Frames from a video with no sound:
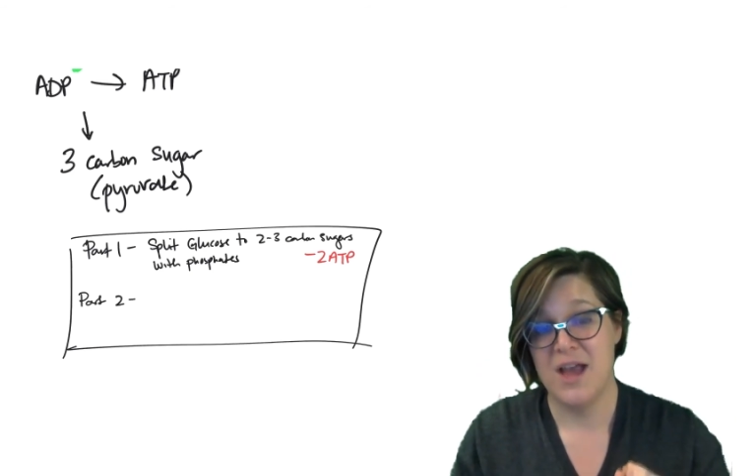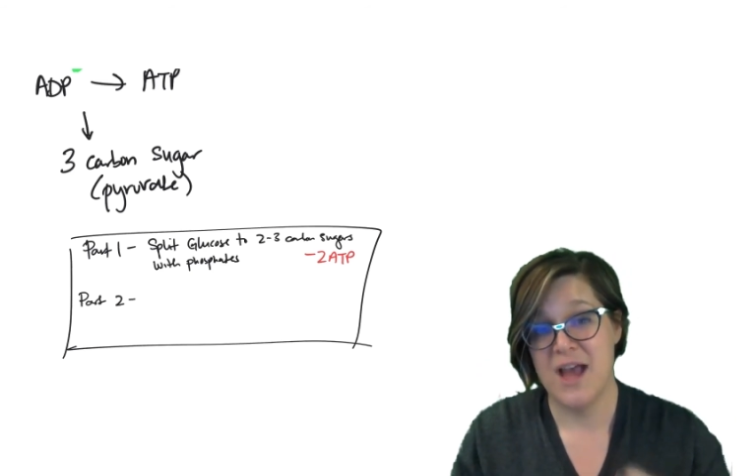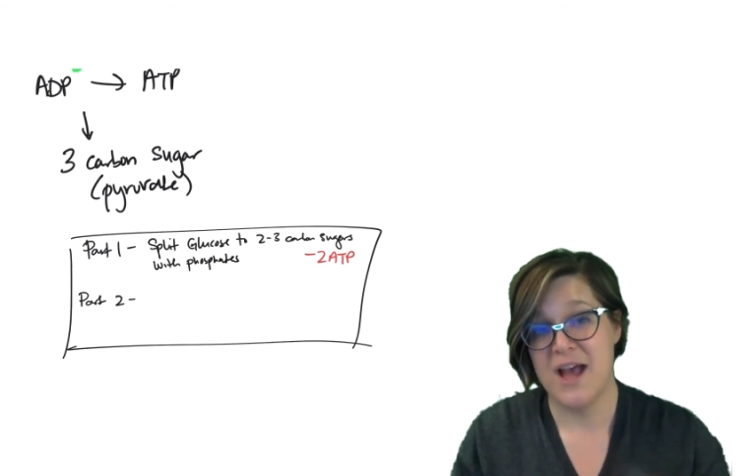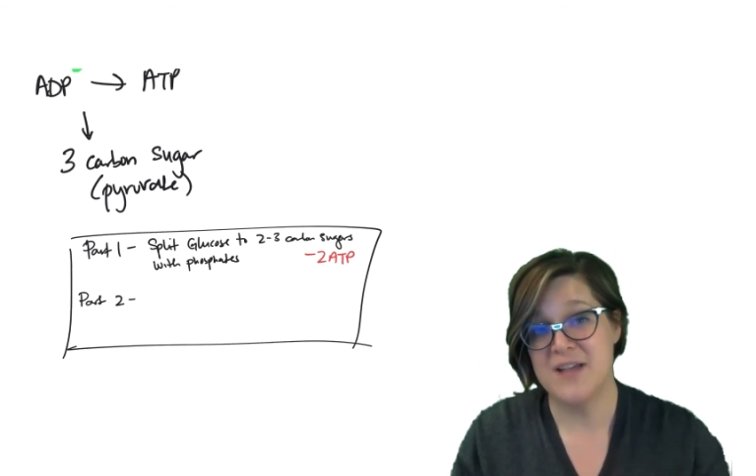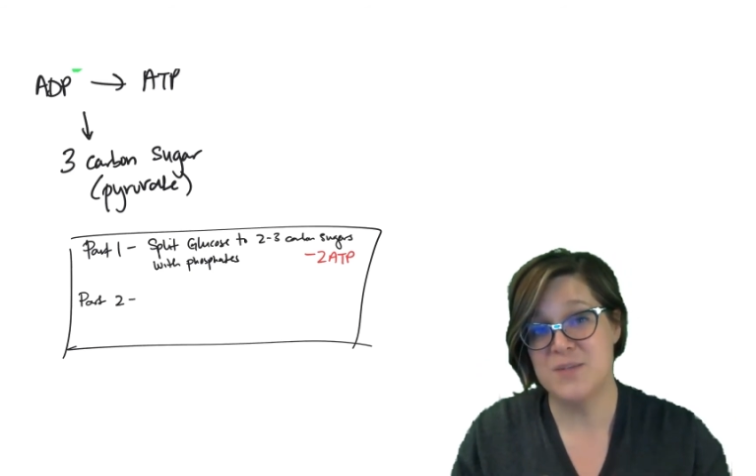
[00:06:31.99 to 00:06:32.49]

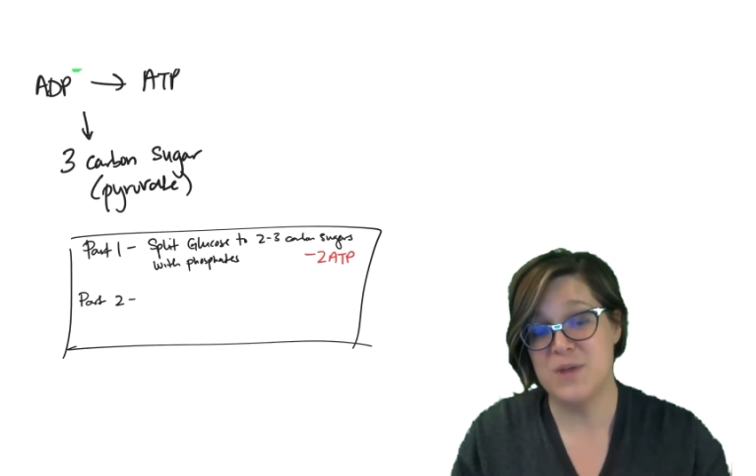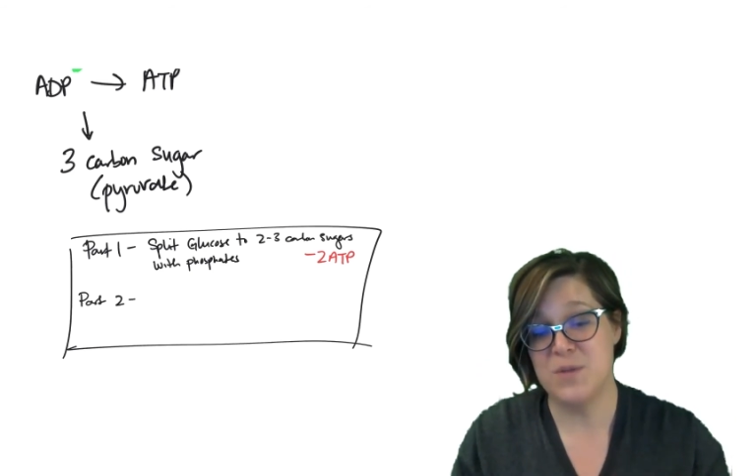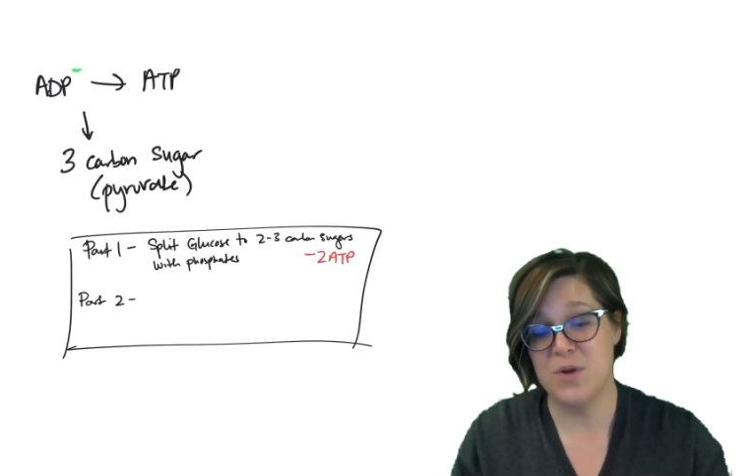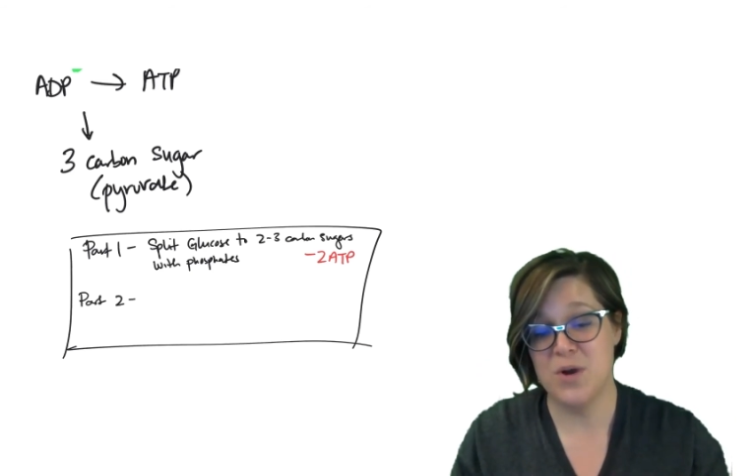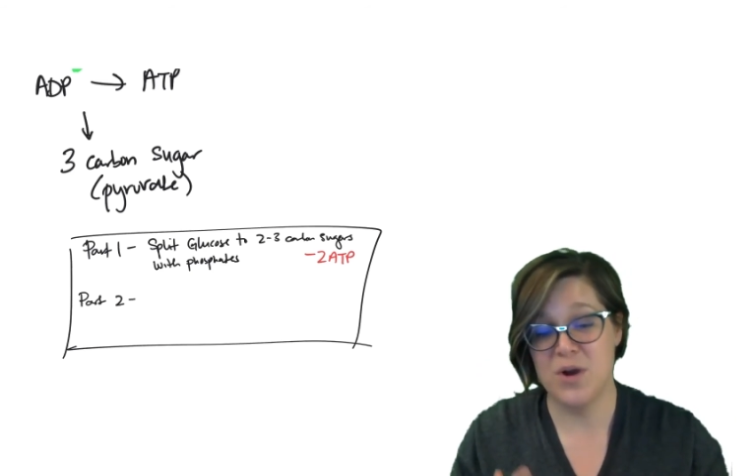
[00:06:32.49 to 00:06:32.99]
As we
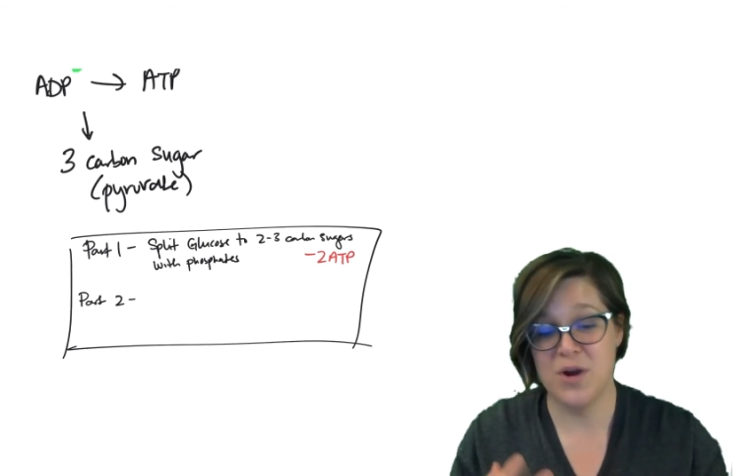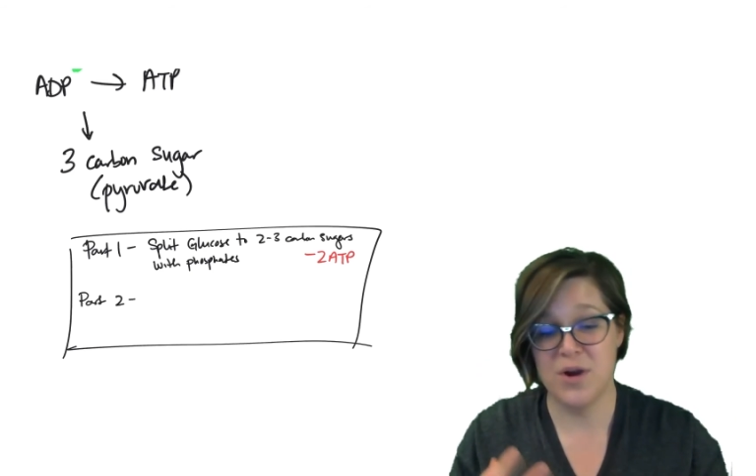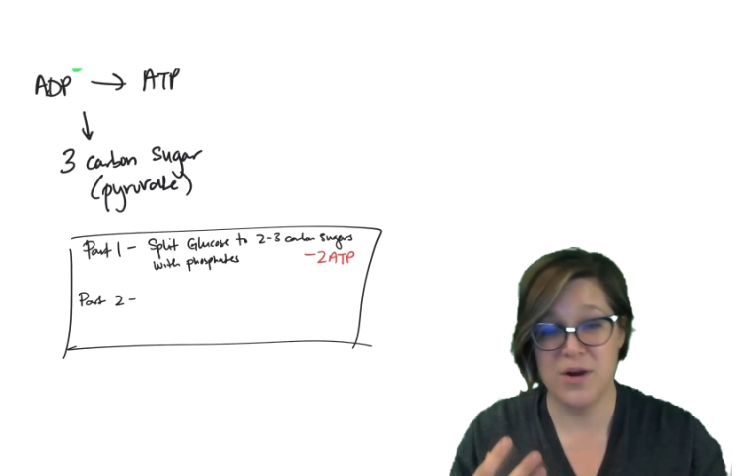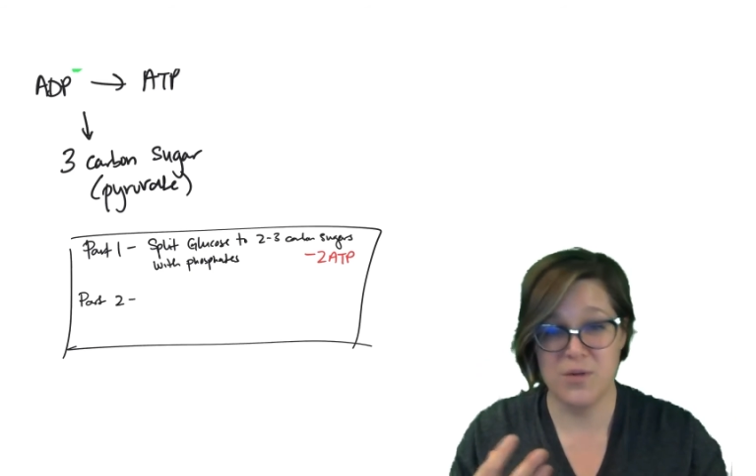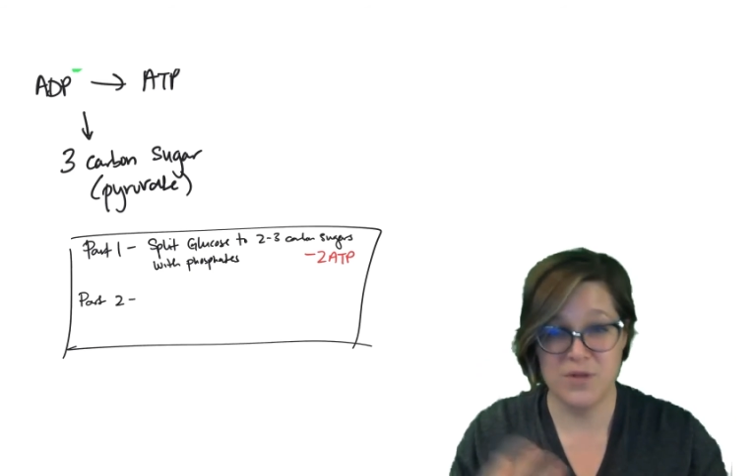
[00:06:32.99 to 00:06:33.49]

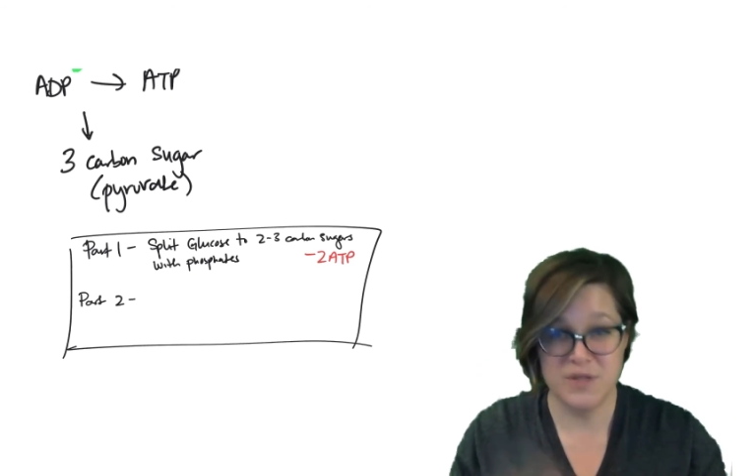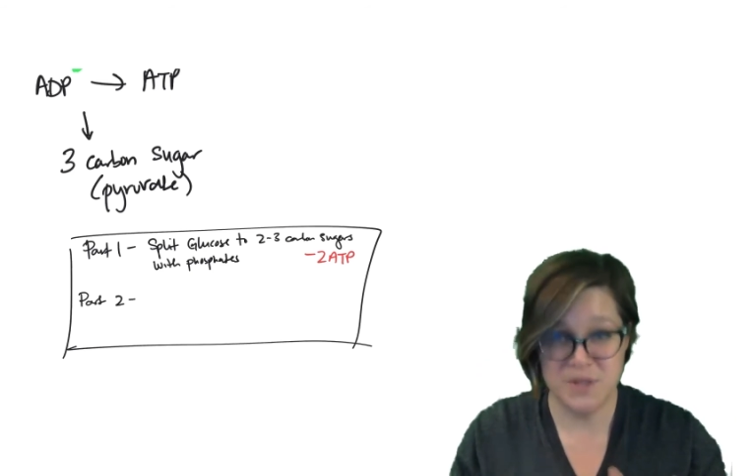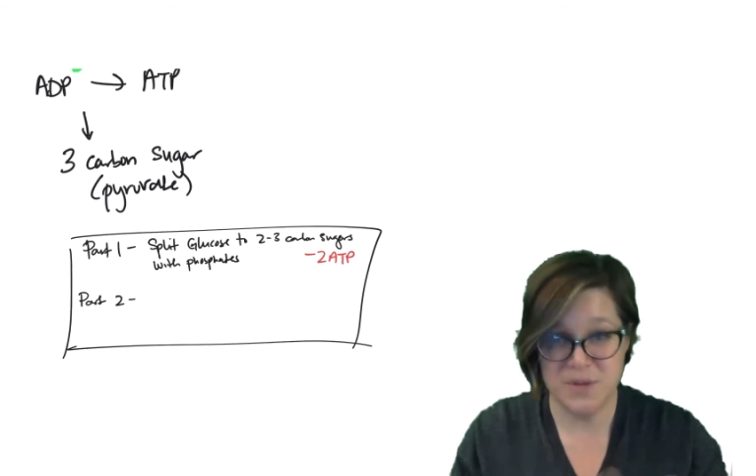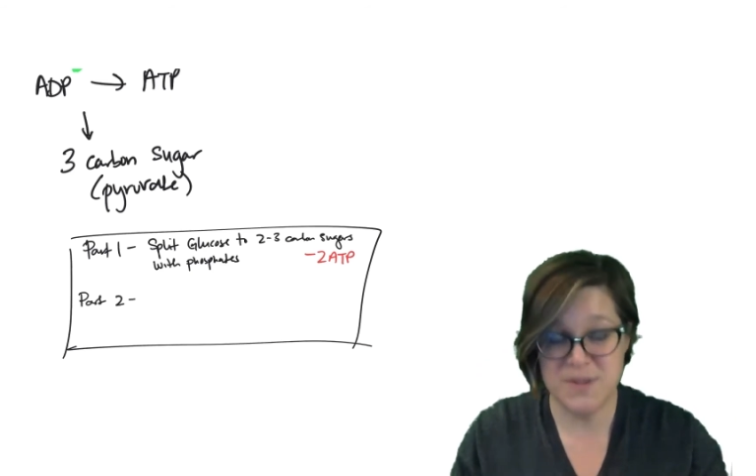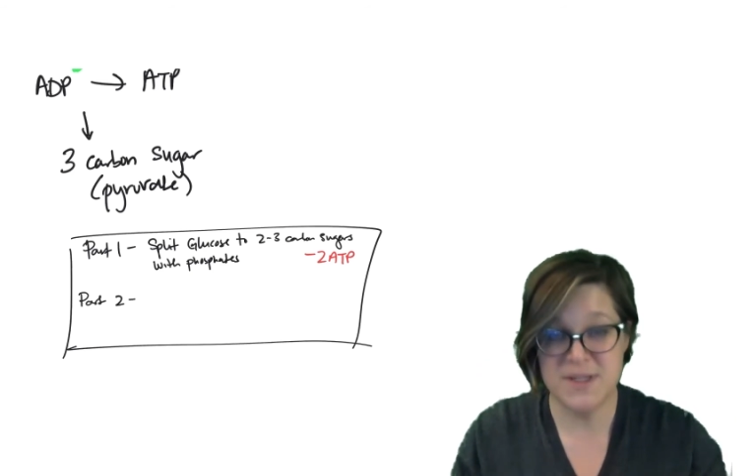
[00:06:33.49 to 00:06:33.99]
were
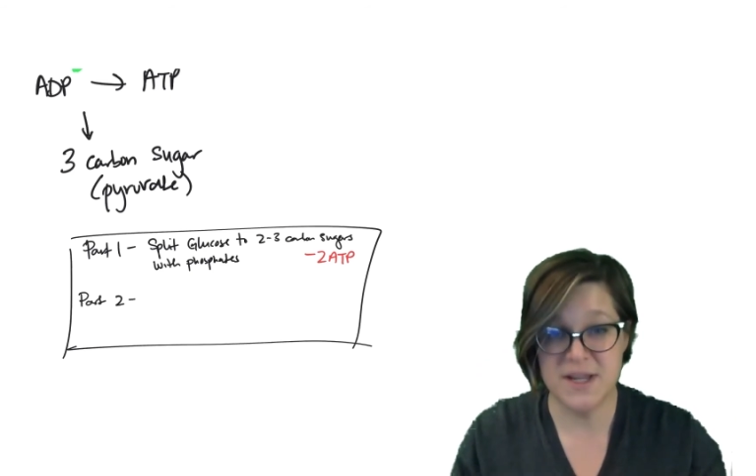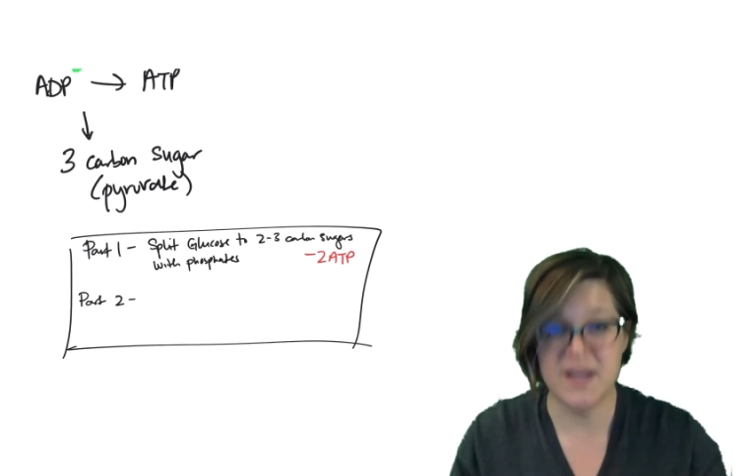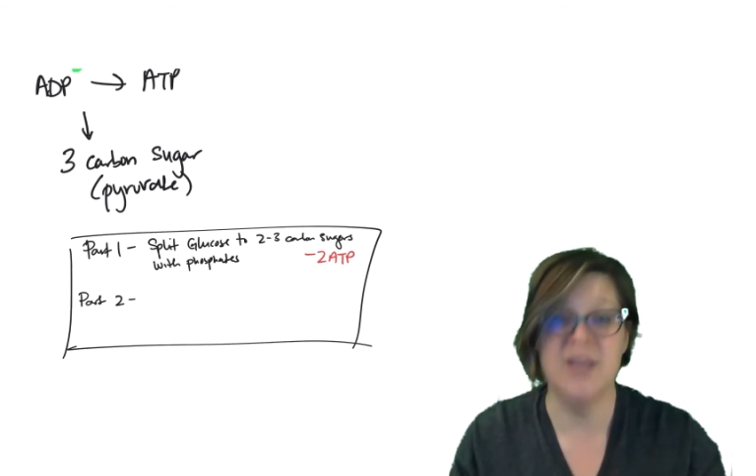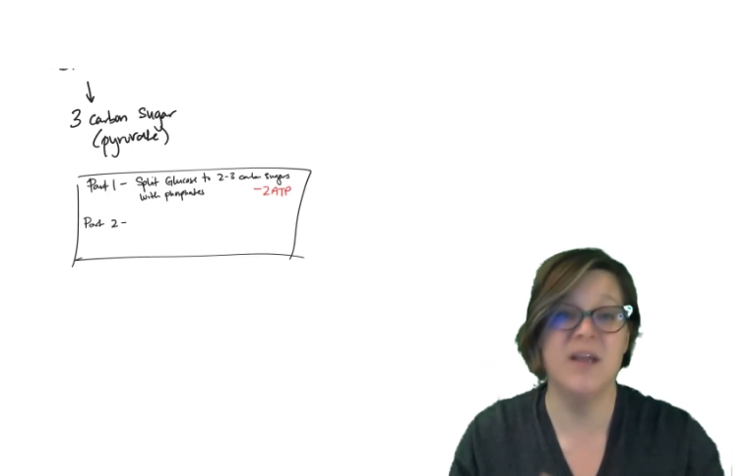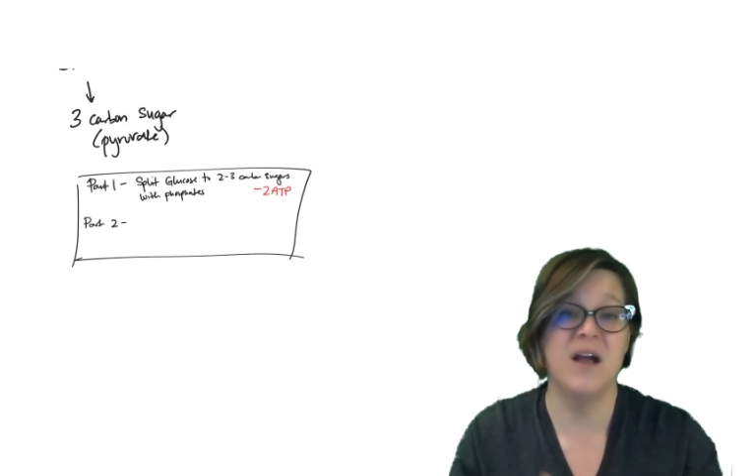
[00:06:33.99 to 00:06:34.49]

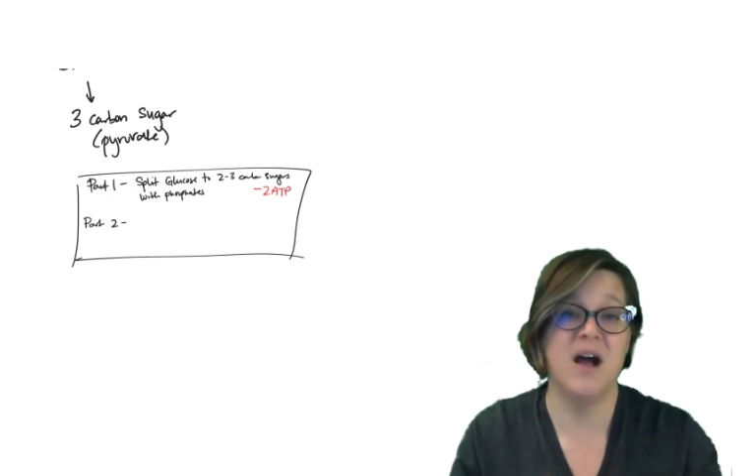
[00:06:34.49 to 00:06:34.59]
reducing